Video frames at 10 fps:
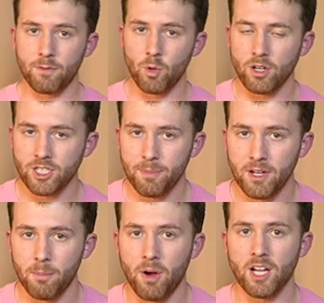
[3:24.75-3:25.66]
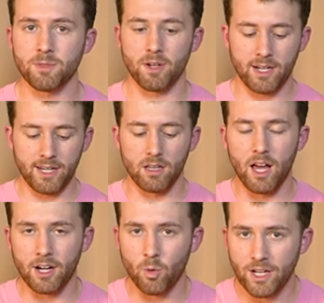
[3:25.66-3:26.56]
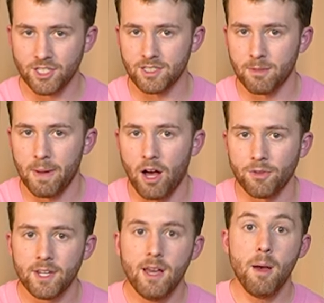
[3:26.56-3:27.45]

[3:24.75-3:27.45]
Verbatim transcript: if you are shipping on Poshmark, I get a lot of questions about